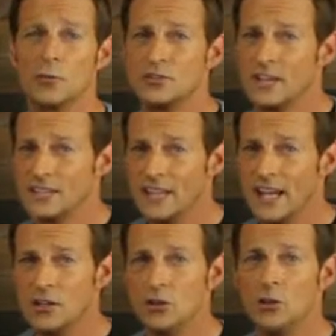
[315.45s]
It's going to
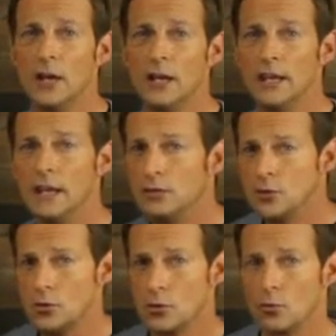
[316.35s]
take you
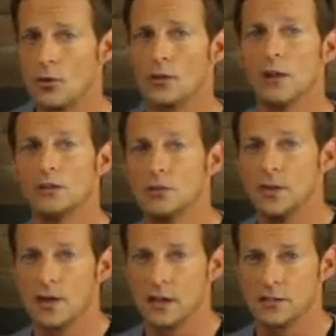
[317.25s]
into your career and to
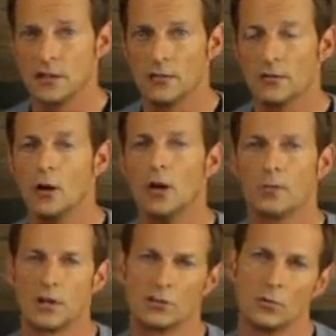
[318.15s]
that next level,
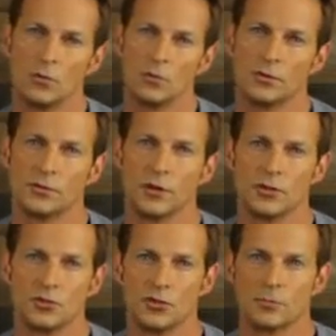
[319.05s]
but I certainly don't want the
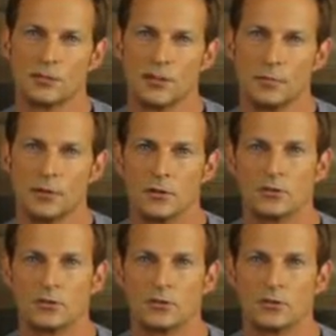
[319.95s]
relationship to stop there.